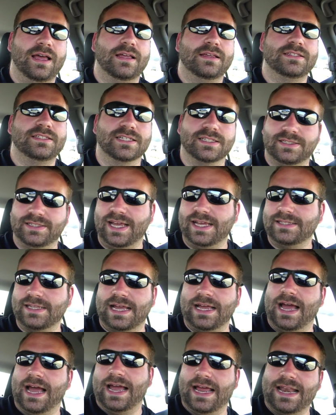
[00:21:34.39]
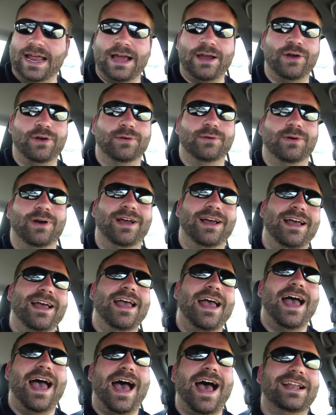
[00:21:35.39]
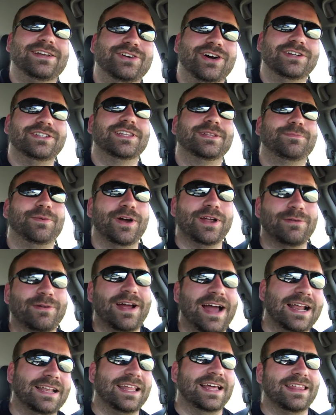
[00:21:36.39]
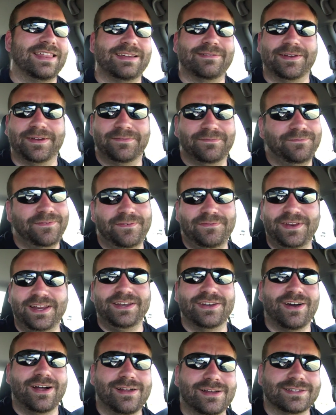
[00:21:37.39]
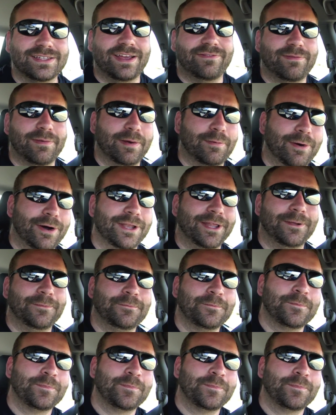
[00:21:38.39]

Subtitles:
success, I now, I'd got to the point where I had like, I think, $15 left in my wallet,